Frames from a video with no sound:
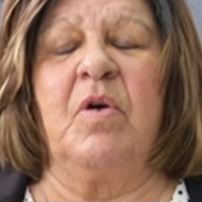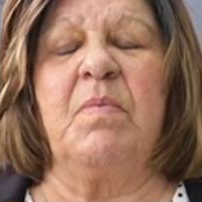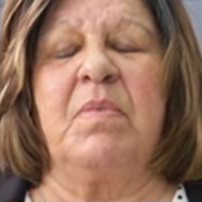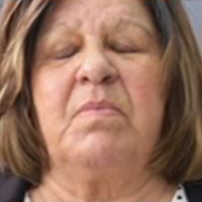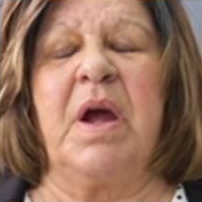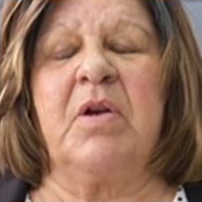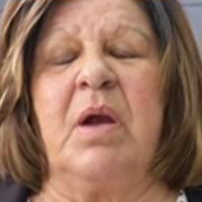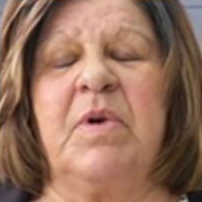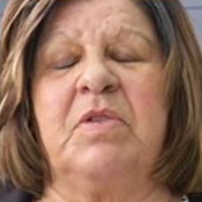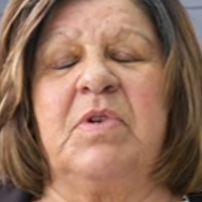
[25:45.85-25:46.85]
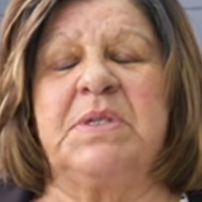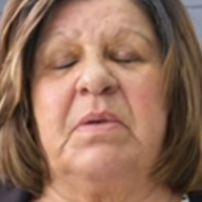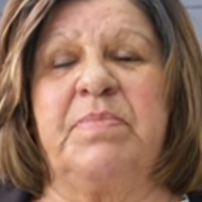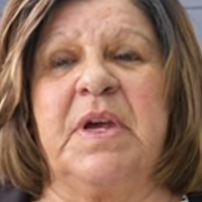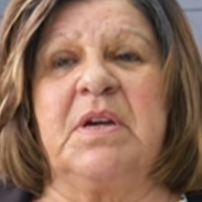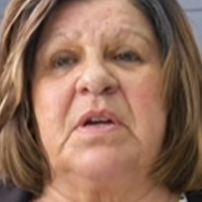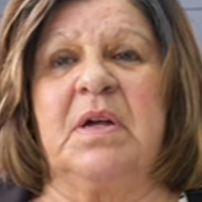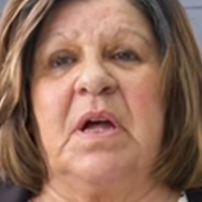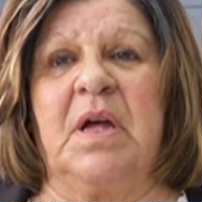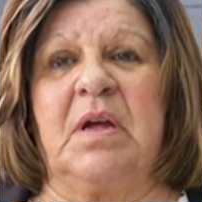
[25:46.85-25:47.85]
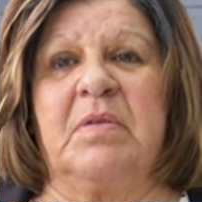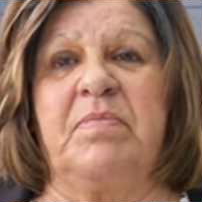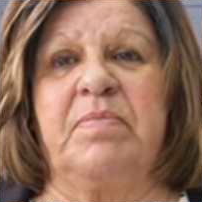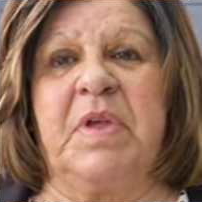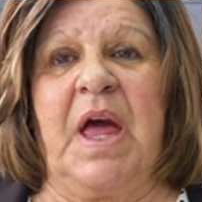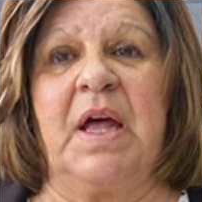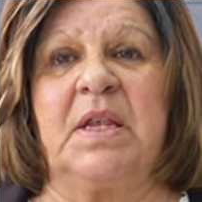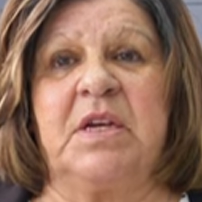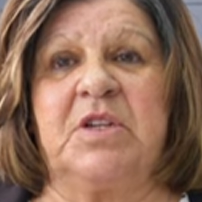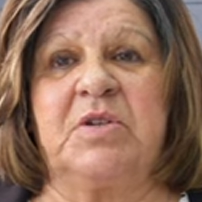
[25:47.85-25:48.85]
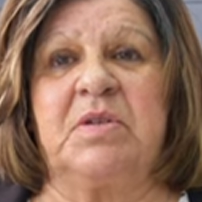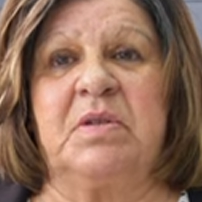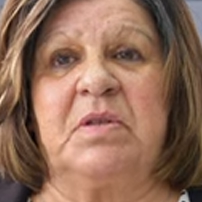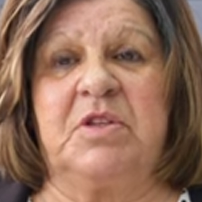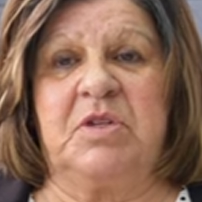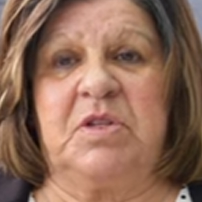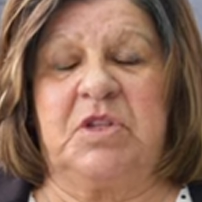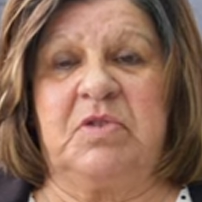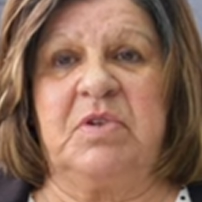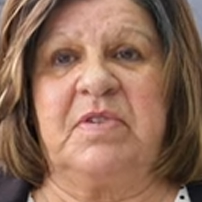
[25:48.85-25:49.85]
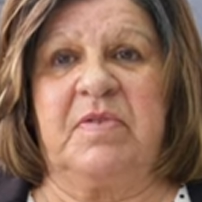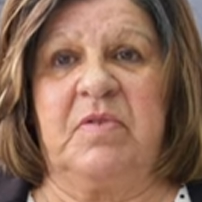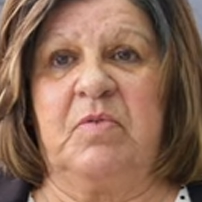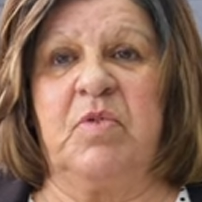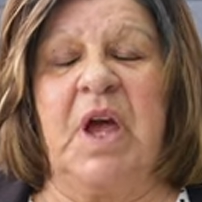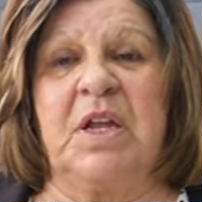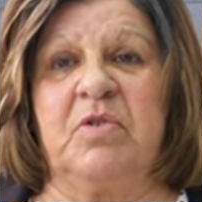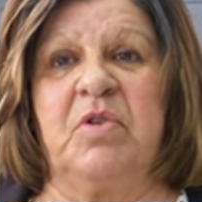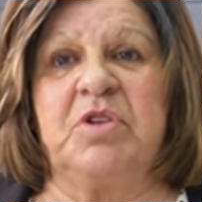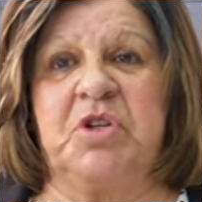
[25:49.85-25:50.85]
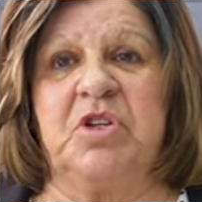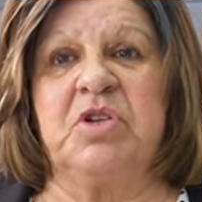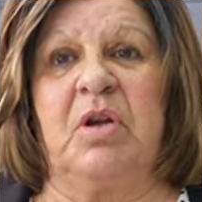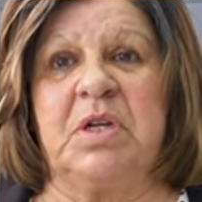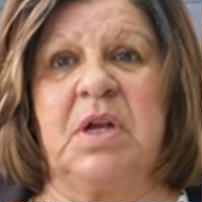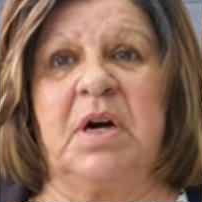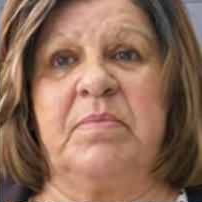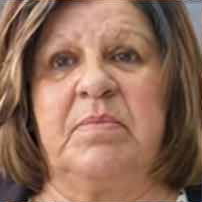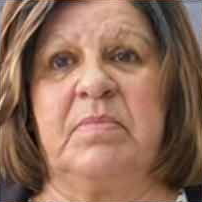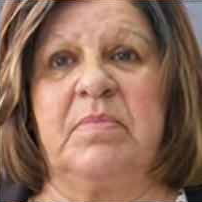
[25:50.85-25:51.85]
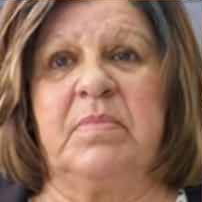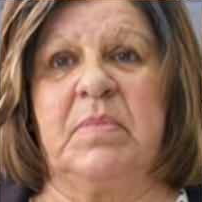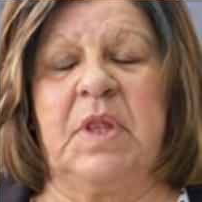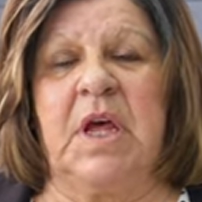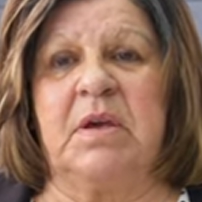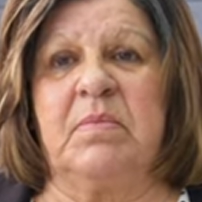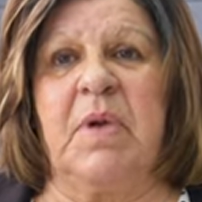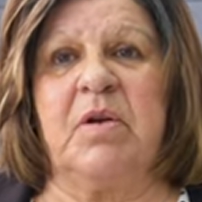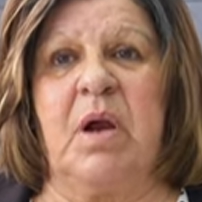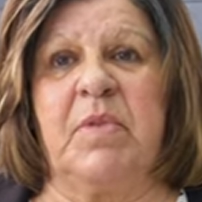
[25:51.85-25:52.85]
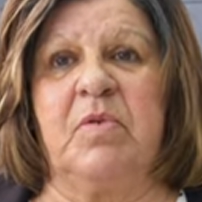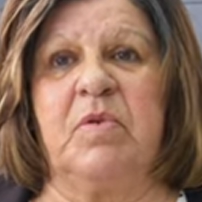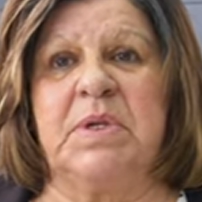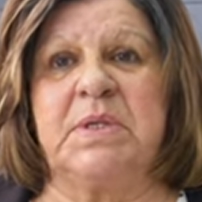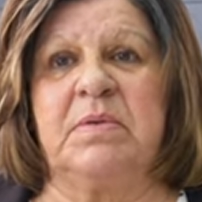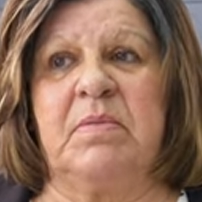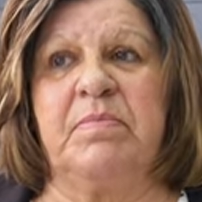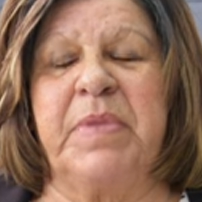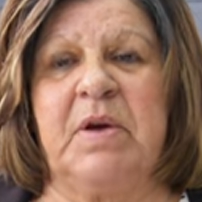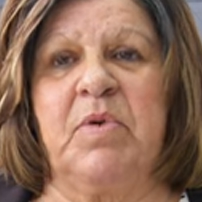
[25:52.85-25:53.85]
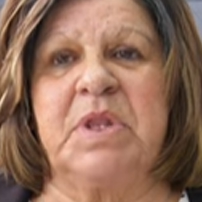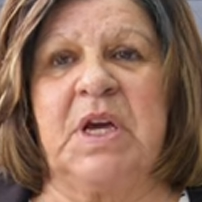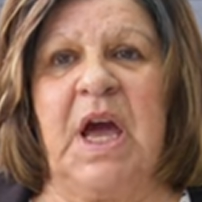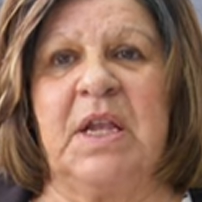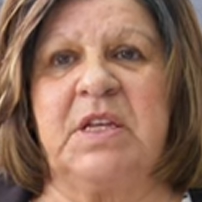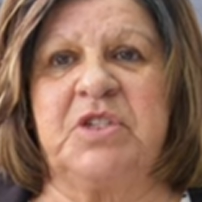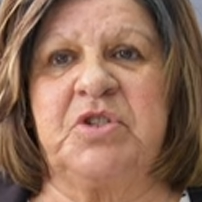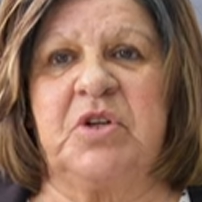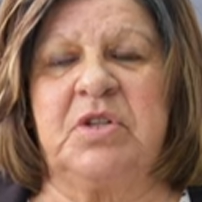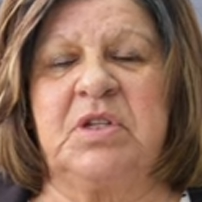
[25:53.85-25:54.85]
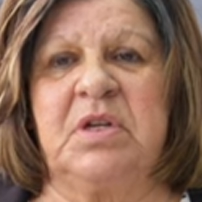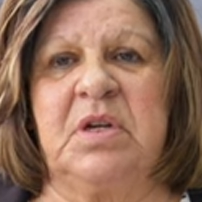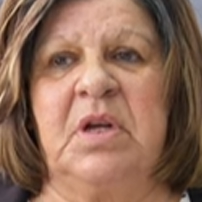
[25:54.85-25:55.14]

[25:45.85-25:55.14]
Um, my grandmother was a big uh, Catholic. She was. A, we had to go to church all the time like my grandma was big with the Catholic Church.